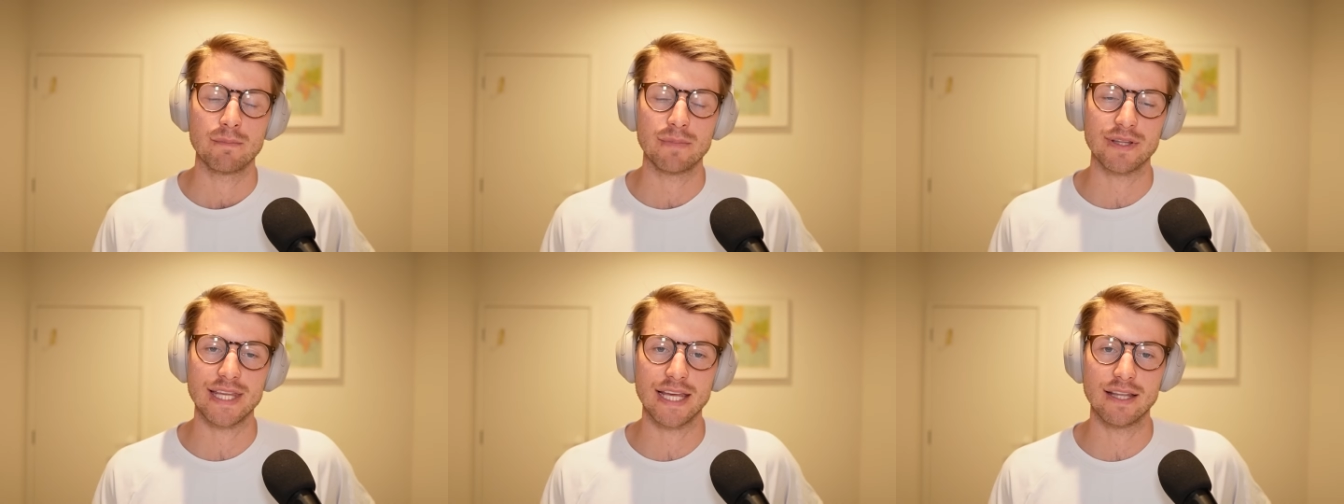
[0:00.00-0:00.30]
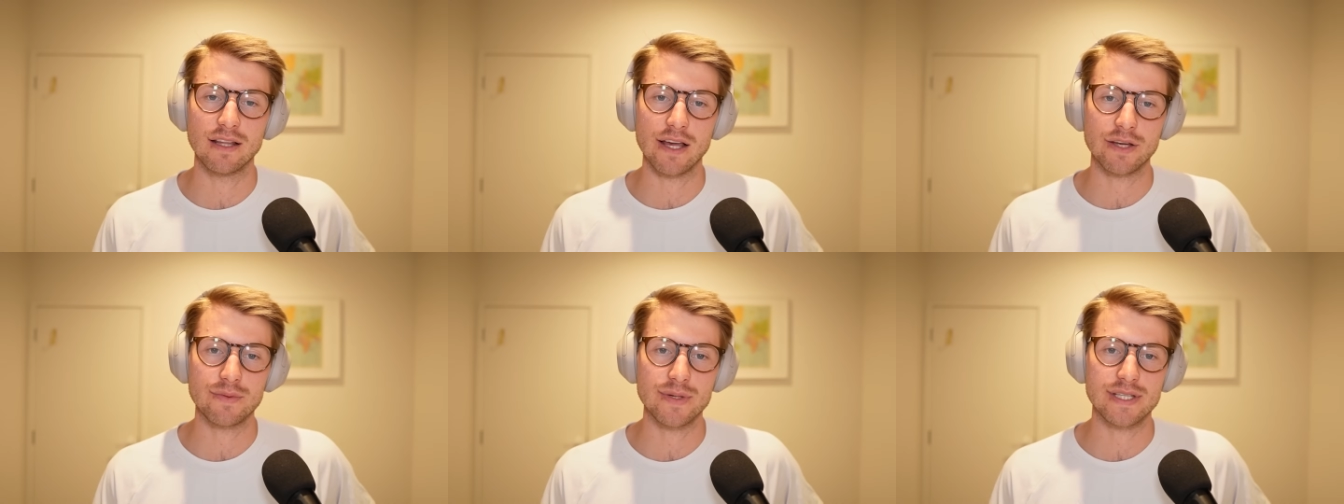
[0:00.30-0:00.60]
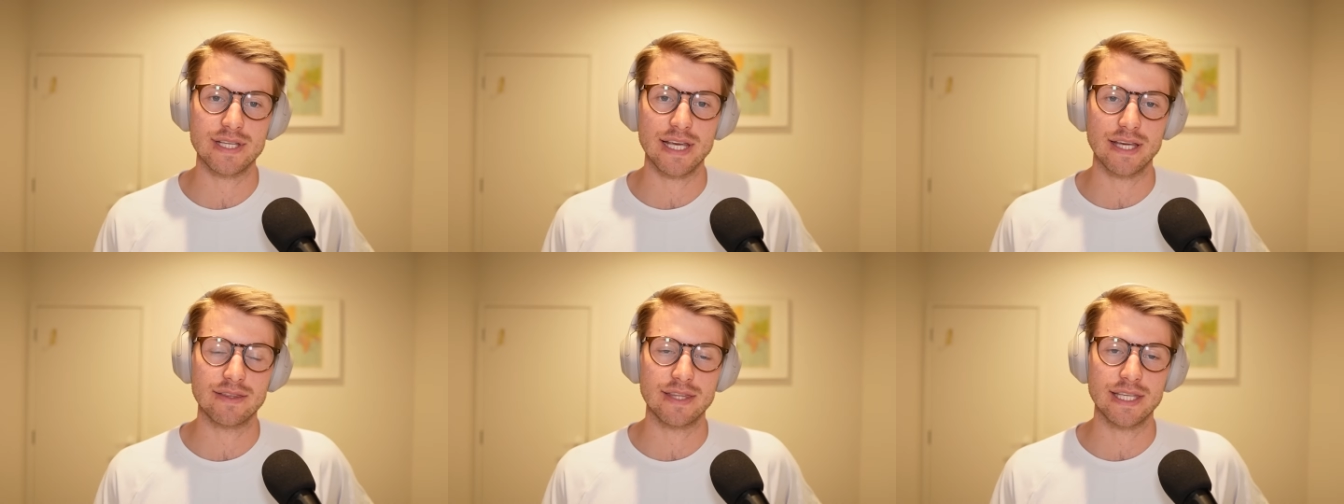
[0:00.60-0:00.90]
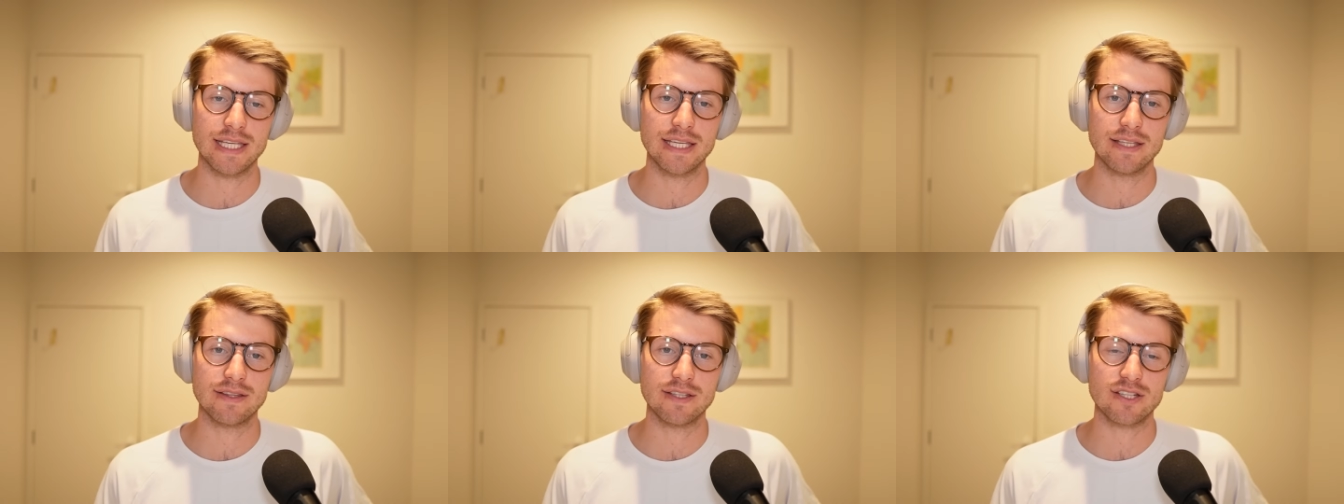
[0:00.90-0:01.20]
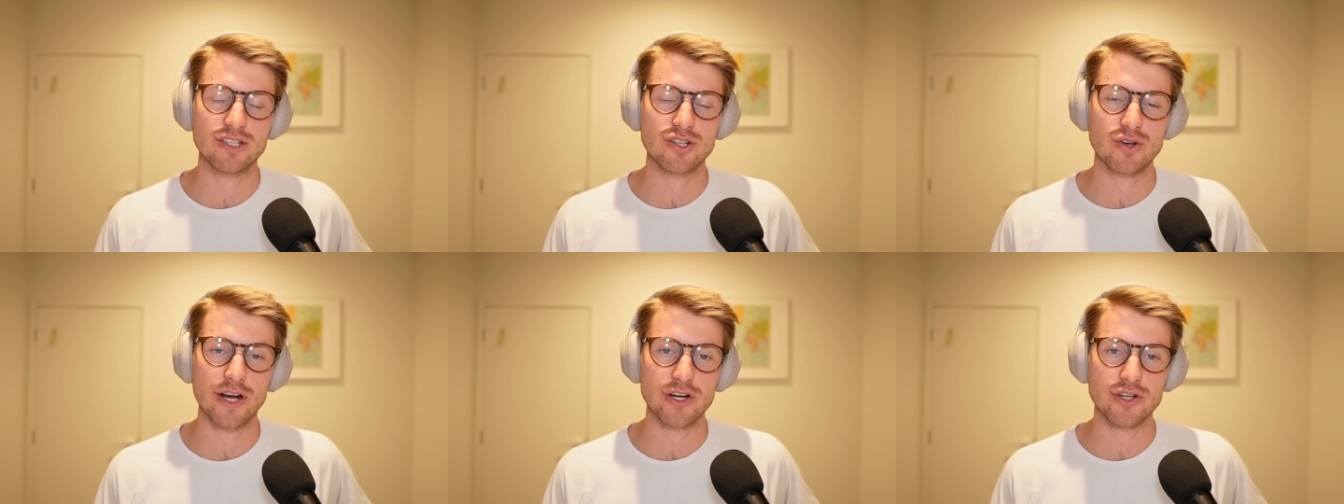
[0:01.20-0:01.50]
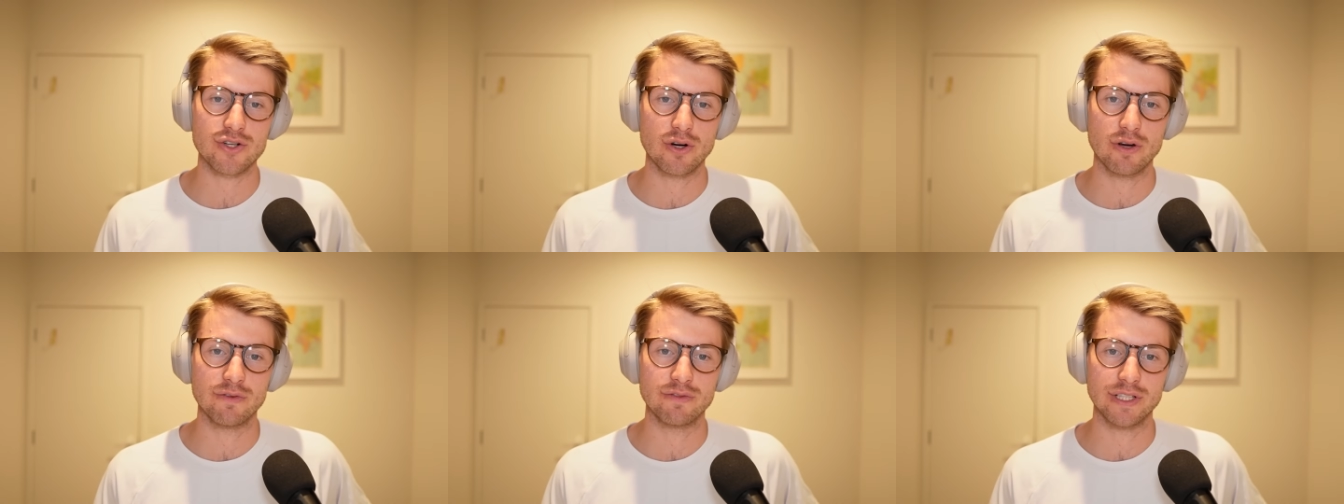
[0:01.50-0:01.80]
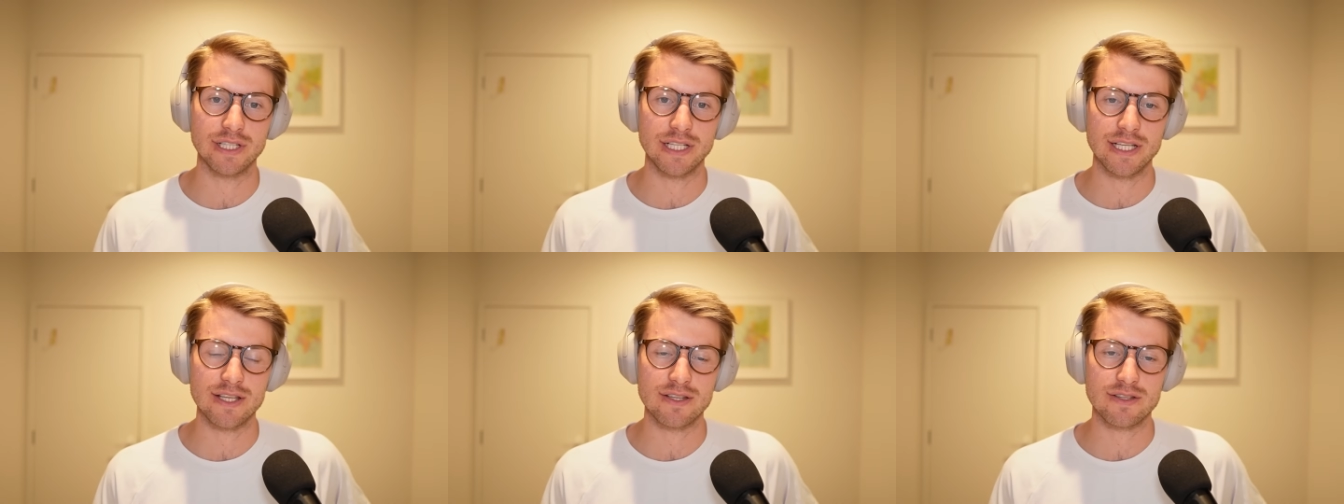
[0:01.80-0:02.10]
But then, like we said, the structure of
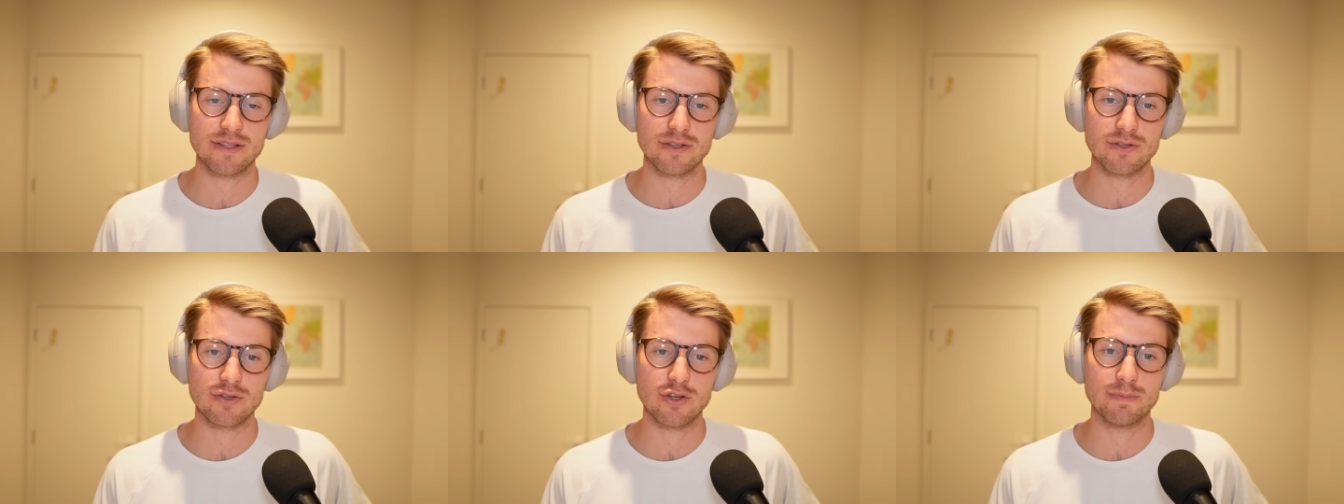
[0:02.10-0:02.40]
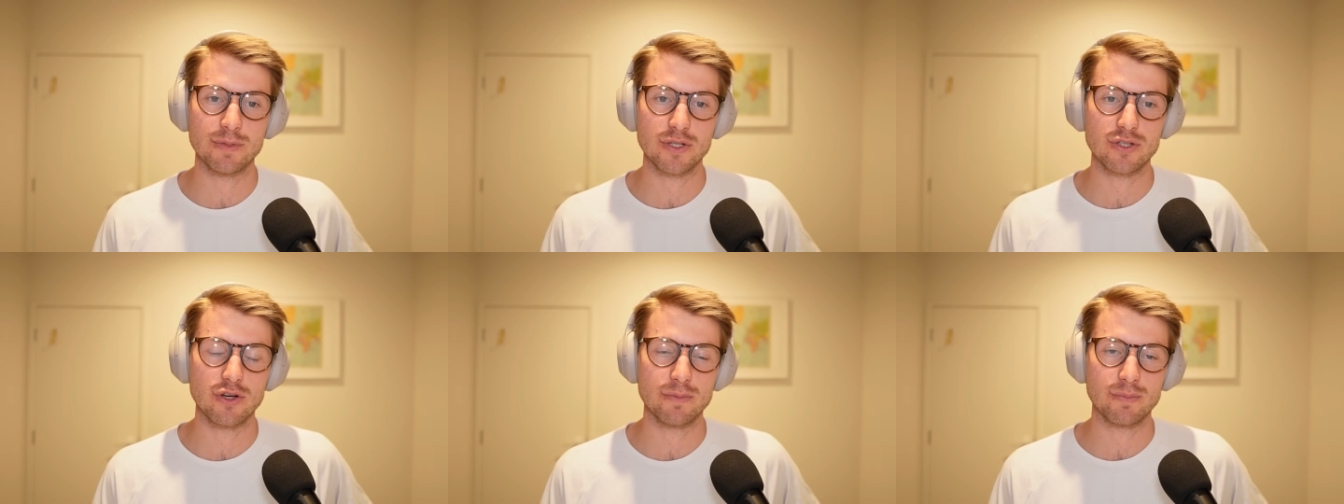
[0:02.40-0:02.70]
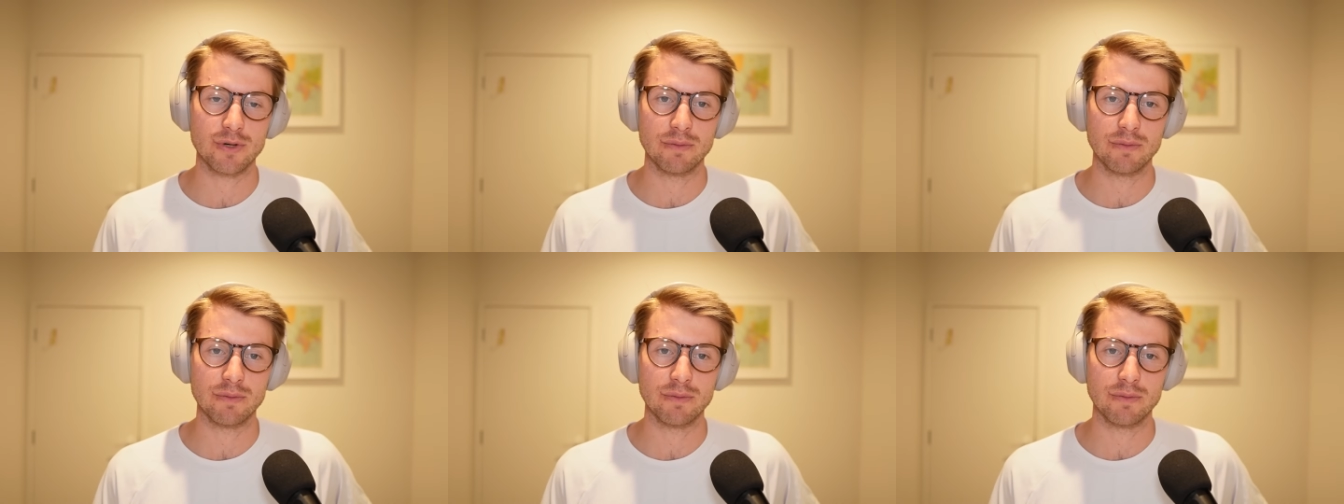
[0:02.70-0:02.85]
it is super, super